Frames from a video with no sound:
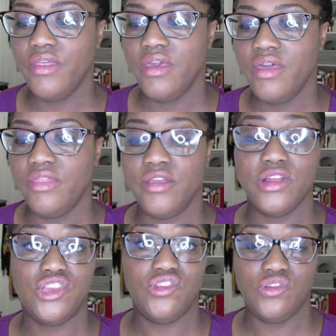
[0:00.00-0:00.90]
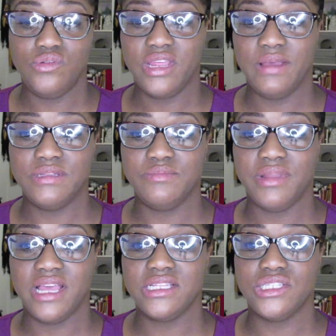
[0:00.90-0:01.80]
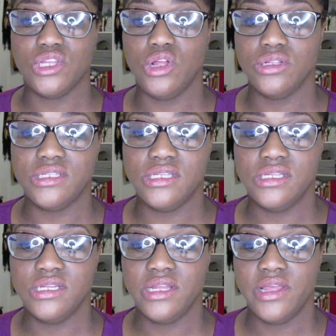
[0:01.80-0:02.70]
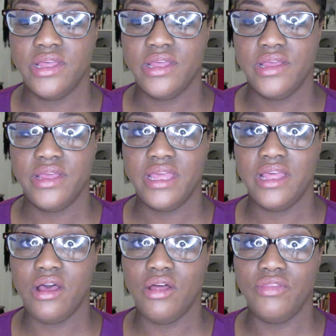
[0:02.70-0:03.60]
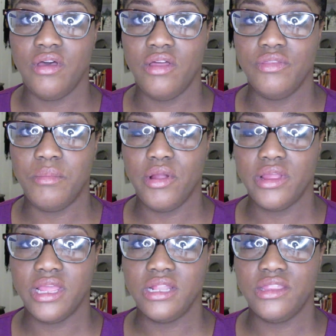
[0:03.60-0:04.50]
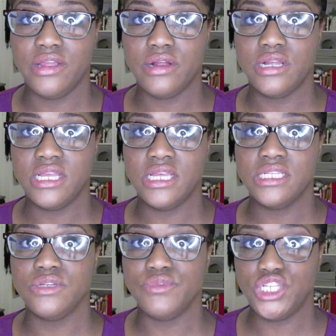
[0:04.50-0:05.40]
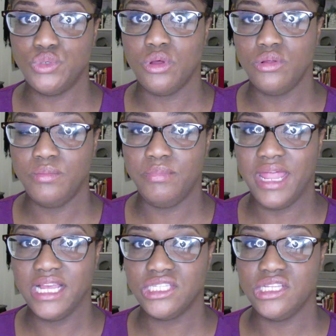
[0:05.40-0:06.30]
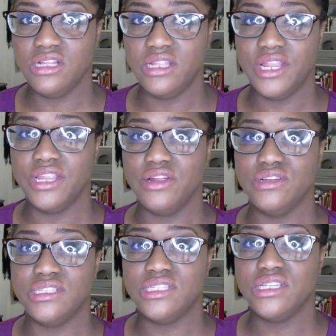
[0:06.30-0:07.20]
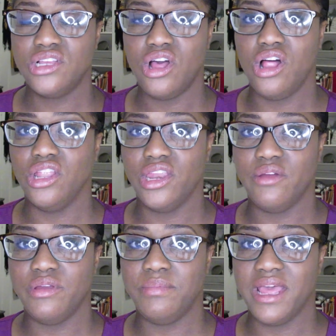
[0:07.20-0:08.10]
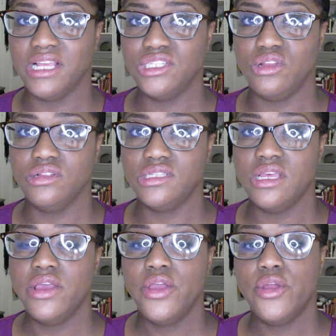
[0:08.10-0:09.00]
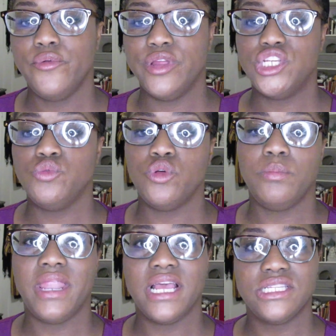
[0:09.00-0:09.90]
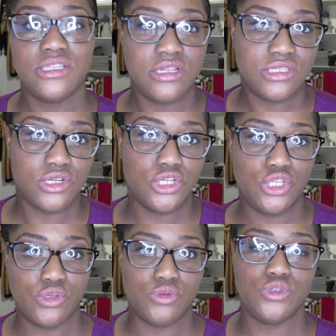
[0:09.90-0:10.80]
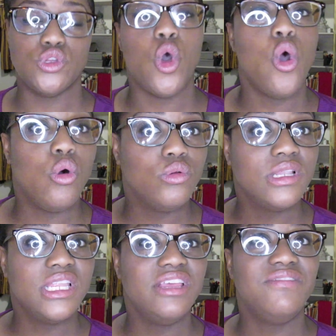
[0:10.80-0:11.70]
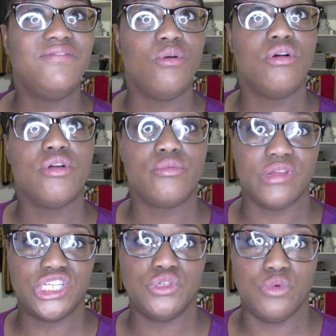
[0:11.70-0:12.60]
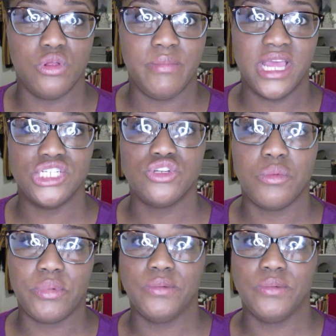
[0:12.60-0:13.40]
There are two types of black salt on the market. There is a ritual black salt and there's culinary black salt. Ritual black salts are used only for ritual magical purposes.